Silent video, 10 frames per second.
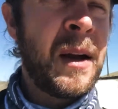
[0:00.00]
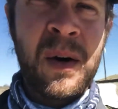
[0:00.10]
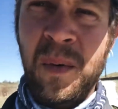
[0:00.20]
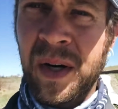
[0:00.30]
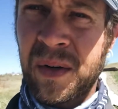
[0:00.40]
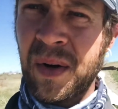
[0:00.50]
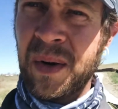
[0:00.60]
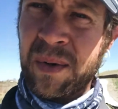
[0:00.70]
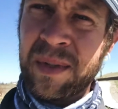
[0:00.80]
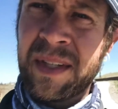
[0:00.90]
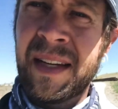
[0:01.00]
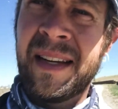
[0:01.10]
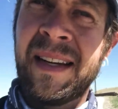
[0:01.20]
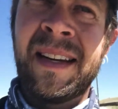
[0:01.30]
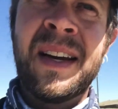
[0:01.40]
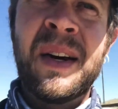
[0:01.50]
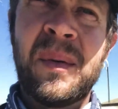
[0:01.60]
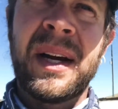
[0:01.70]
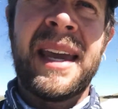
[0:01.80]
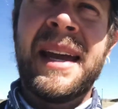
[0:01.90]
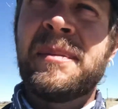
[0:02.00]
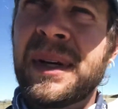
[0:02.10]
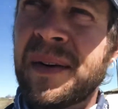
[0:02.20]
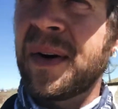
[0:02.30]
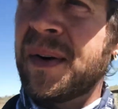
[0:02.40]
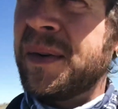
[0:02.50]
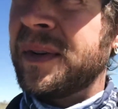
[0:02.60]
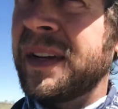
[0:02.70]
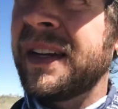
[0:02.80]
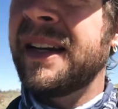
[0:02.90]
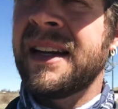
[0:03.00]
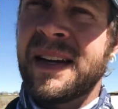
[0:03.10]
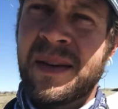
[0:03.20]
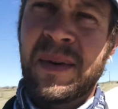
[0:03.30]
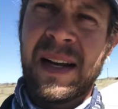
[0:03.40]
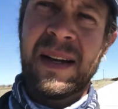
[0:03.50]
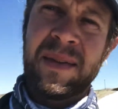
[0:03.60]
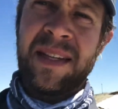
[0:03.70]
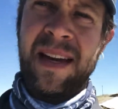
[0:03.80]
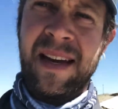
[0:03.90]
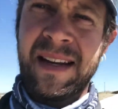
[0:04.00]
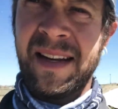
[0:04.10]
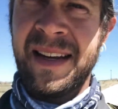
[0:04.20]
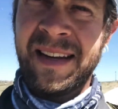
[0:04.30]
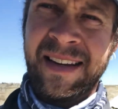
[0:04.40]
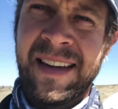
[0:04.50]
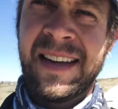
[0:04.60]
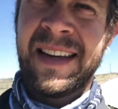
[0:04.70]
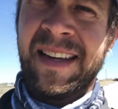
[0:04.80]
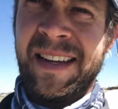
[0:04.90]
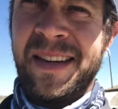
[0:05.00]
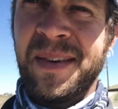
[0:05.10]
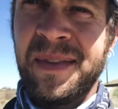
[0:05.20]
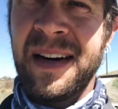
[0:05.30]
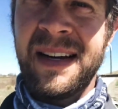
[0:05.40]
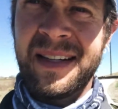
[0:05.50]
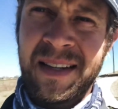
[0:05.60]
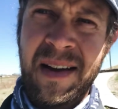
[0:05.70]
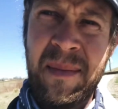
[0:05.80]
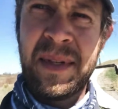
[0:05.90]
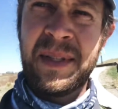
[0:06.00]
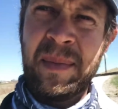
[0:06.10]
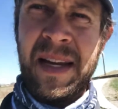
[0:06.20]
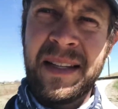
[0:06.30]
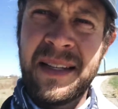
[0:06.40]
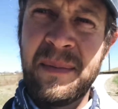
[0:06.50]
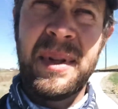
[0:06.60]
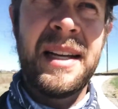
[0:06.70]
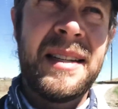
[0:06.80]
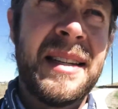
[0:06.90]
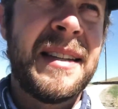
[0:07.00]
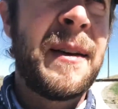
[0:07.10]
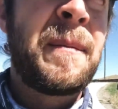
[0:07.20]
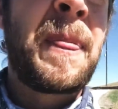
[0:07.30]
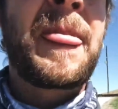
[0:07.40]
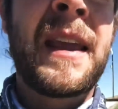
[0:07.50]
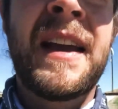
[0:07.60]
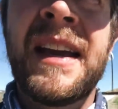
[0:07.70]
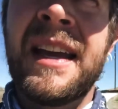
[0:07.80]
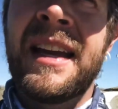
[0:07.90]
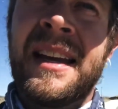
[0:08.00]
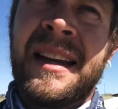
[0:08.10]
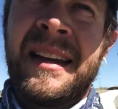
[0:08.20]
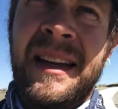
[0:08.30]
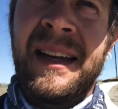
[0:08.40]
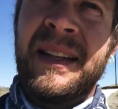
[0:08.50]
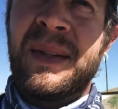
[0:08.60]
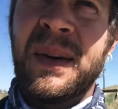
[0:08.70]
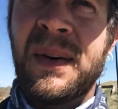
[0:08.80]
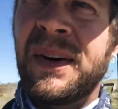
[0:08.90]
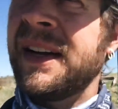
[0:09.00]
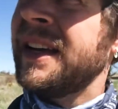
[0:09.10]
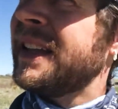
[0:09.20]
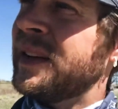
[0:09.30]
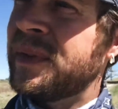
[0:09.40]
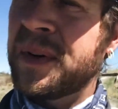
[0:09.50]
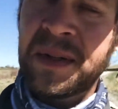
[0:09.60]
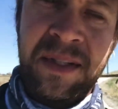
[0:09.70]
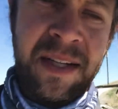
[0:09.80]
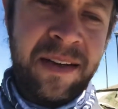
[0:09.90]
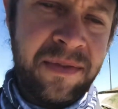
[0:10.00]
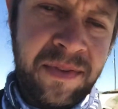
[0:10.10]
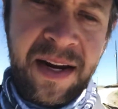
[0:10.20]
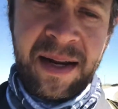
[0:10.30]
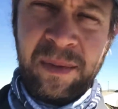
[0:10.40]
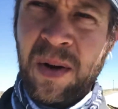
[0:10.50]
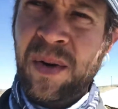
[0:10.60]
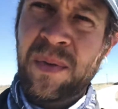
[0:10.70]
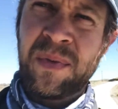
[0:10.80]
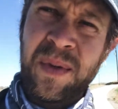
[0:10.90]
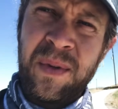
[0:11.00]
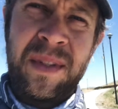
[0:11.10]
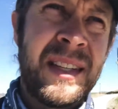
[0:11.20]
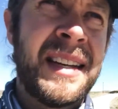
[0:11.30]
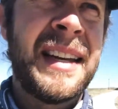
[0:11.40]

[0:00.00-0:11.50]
what grows, what can be grown right outside your various common spaces and places. And so the first frame, local foods.